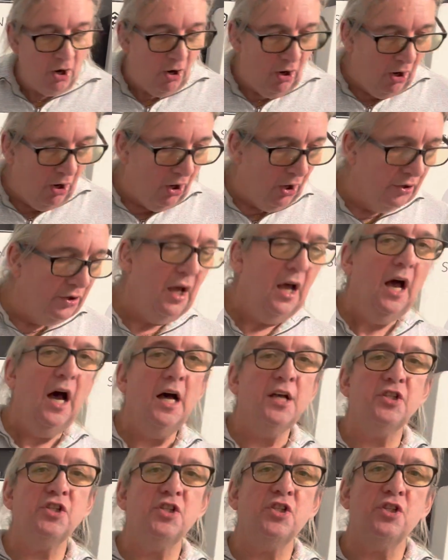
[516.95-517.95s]
on
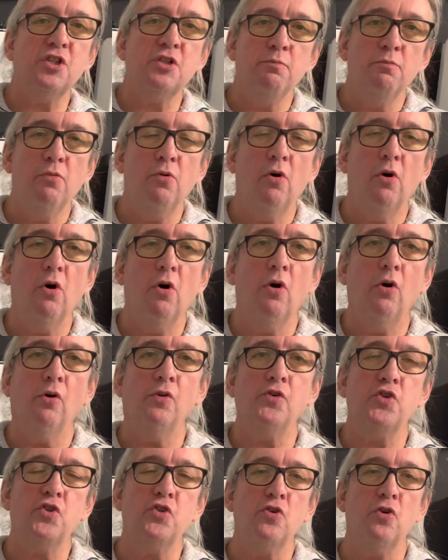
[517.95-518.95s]
a small
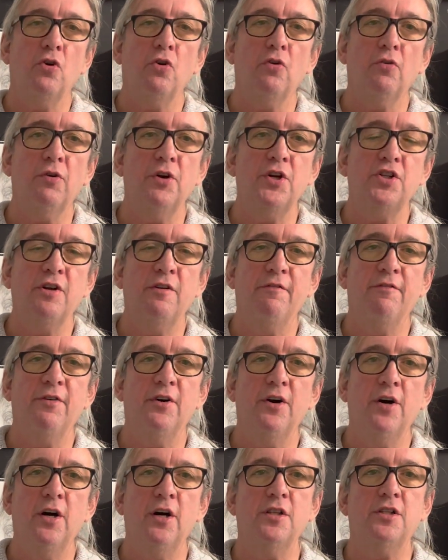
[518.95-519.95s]
storage
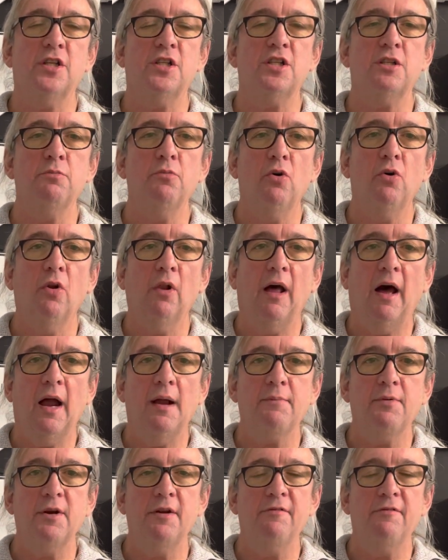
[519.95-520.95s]
inverter, a small
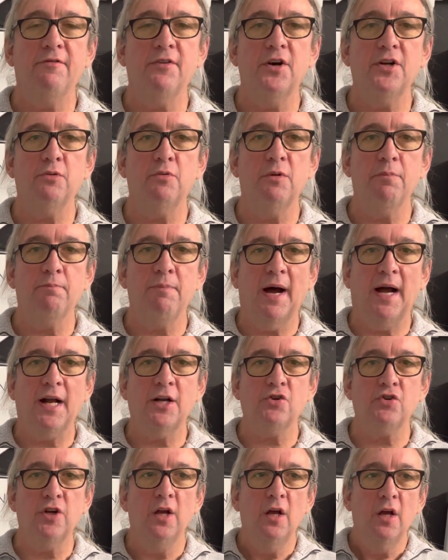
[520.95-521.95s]
hybrid inverter with
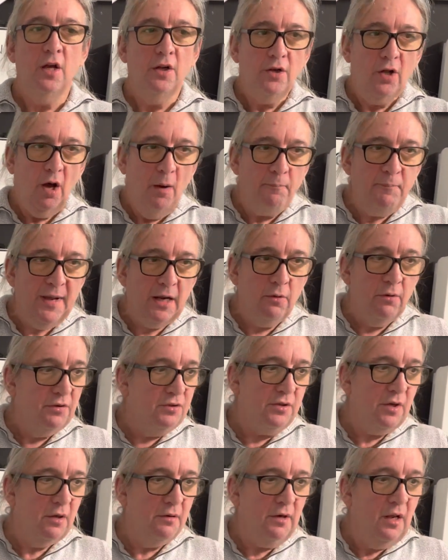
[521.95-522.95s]
battery, not big.
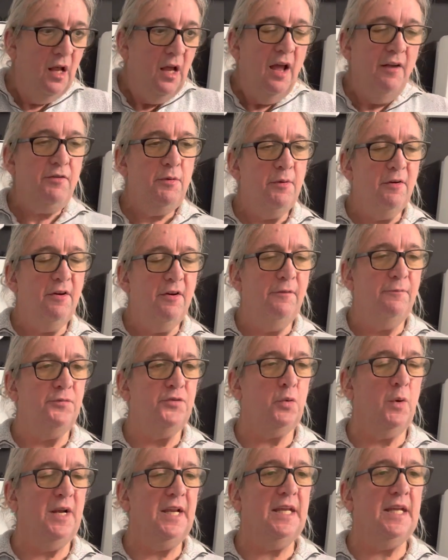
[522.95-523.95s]
If you put a
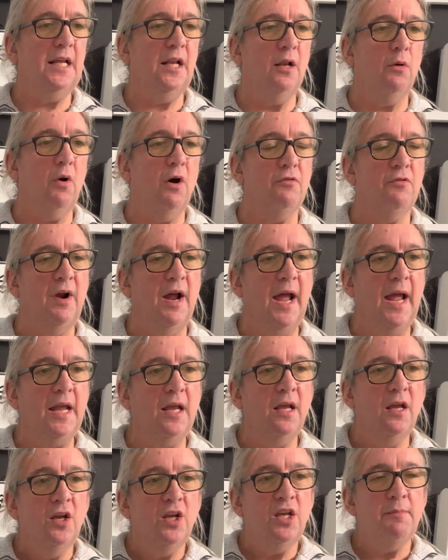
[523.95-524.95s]
20 kilowatt
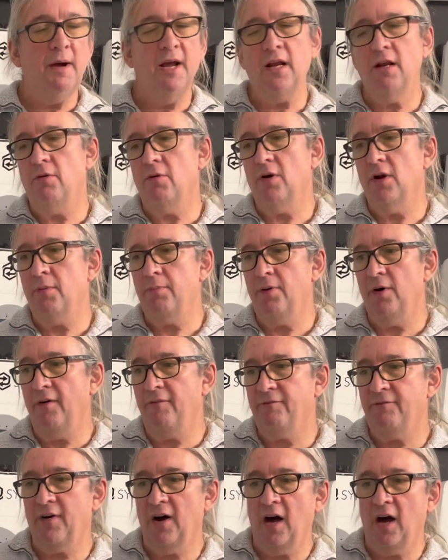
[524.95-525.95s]
array, you might only want to put a
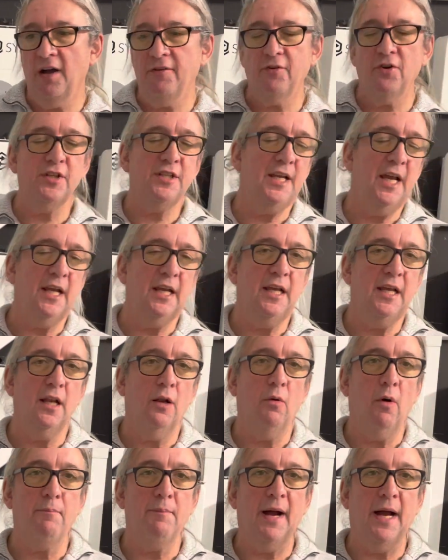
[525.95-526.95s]
5 or a 10
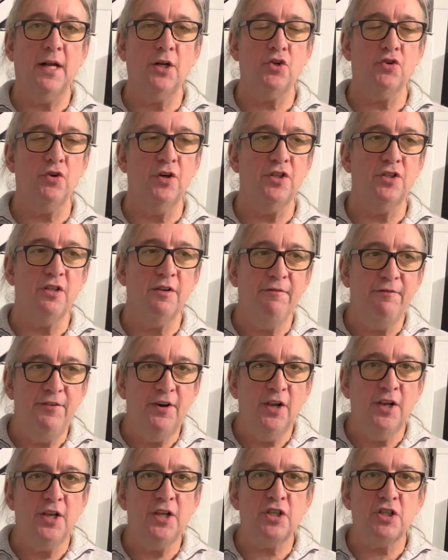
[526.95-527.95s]
kilowatt battery. So it's a
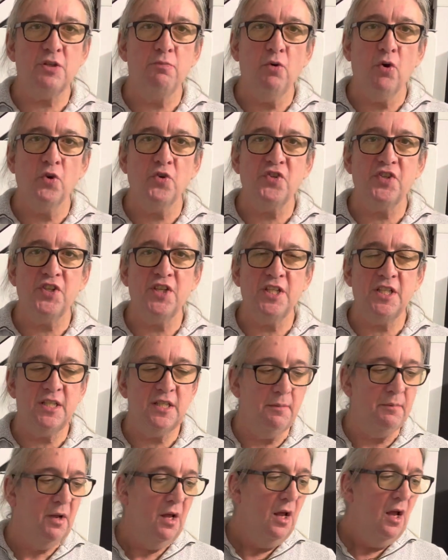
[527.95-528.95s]
fairly small
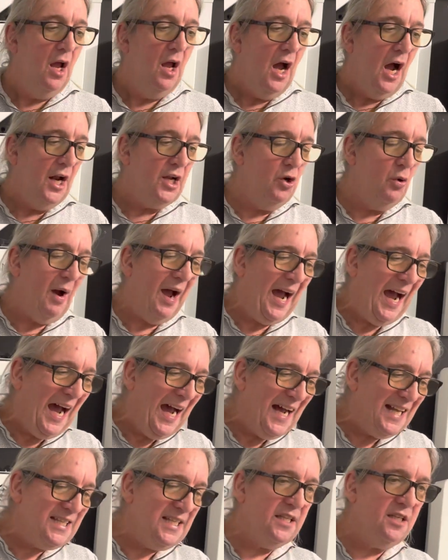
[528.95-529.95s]
system, and you
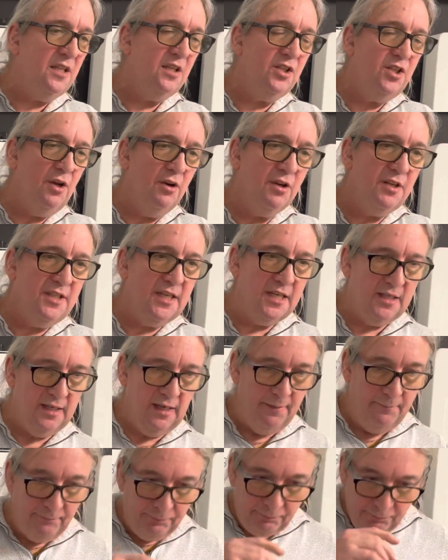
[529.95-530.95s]
add it to your
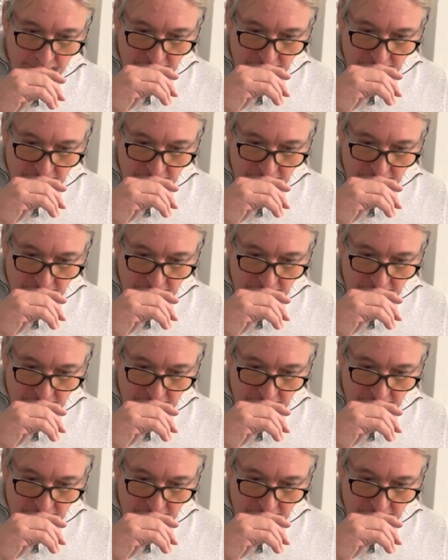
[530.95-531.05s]
existing